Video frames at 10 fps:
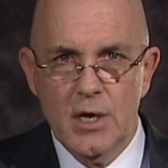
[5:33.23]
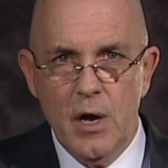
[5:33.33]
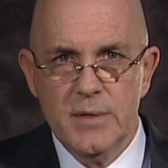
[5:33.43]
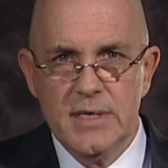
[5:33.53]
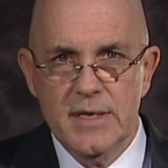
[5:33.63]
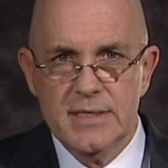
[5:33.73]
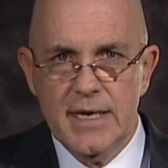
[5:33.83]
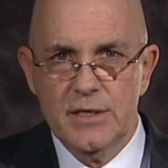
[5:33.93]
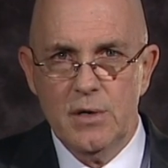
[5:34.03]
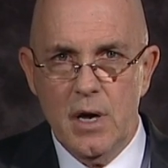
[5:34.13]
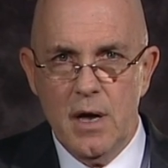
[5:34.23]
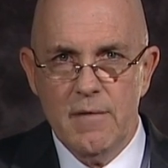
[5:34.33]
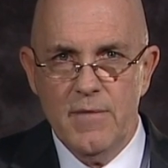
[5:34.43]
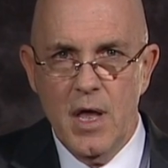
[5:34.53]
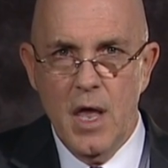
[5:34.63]
always at the center
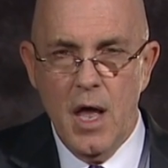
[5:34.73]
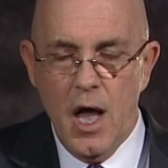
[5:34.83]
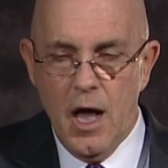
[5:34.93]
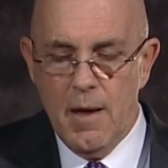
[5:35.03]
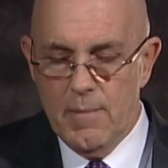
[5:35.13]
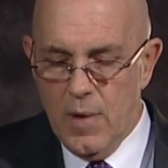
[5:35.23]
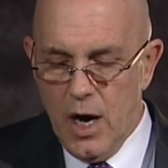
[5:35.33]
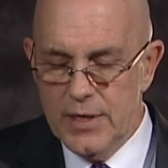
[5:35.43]
of our